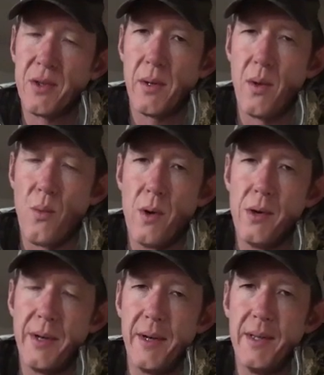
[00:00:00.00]
let's go out of the
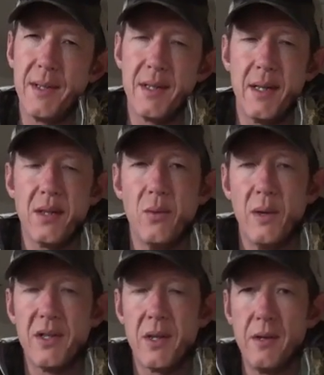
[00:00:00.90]
Warroad area, talk to
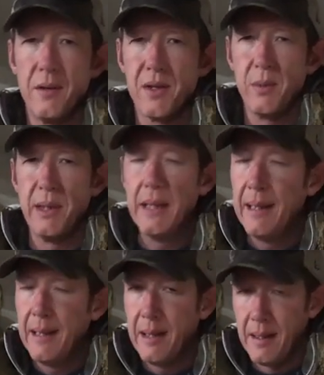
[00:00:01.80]
Wes Harder this week.
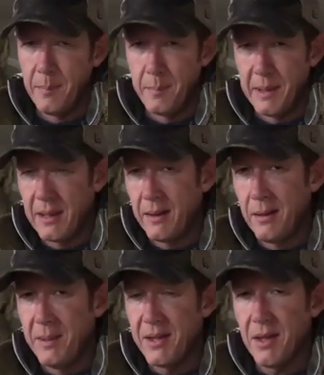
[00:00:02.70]
Been a
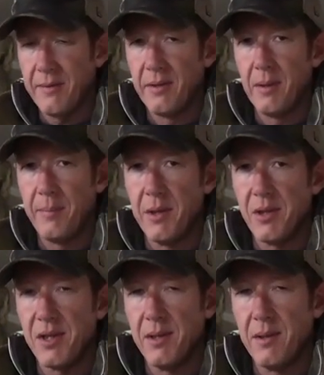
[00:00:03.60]
little bit tougher up there
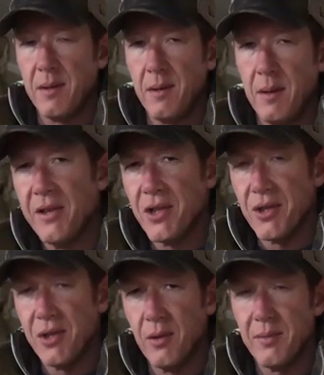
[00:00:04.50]
still. The fish are
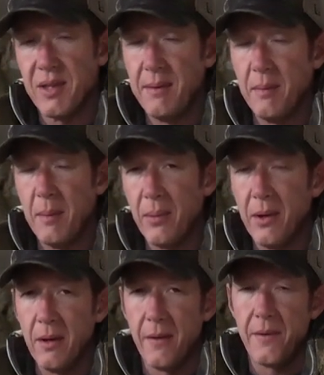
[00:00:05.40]
still seem to be
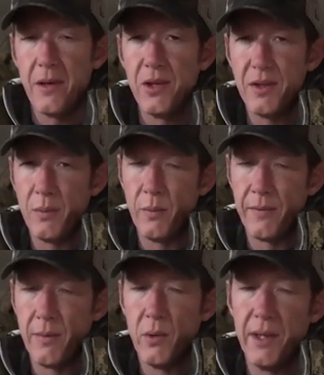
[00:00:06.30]
pretty lethargic
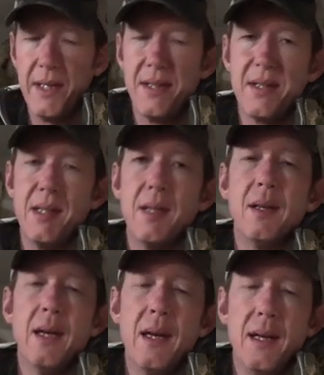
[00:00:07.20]
from what he's seeing.
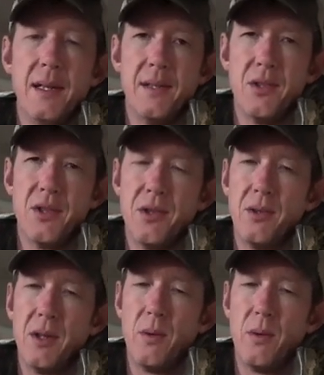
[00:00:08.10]
He says you're still